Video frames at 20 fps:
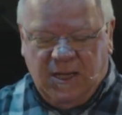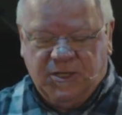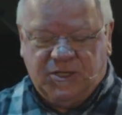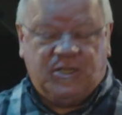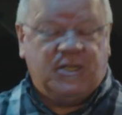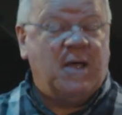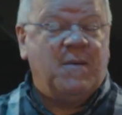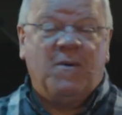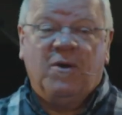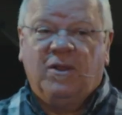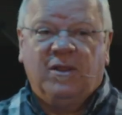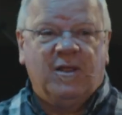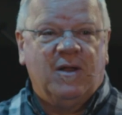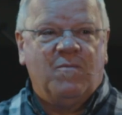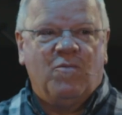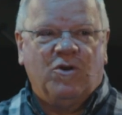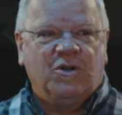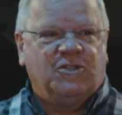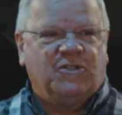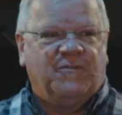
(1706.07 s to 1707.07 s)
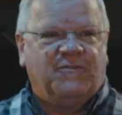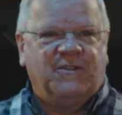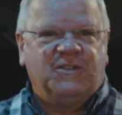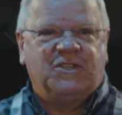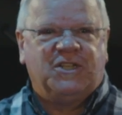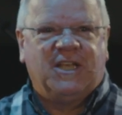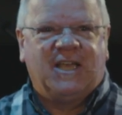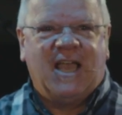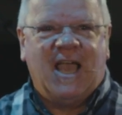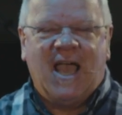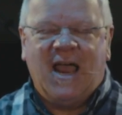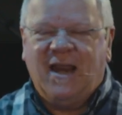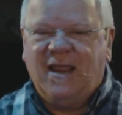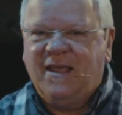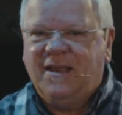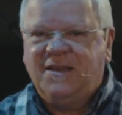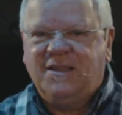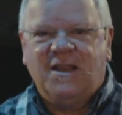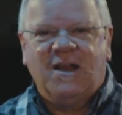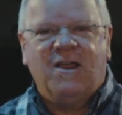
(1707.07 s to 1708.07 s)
Some are a little more sophisticated.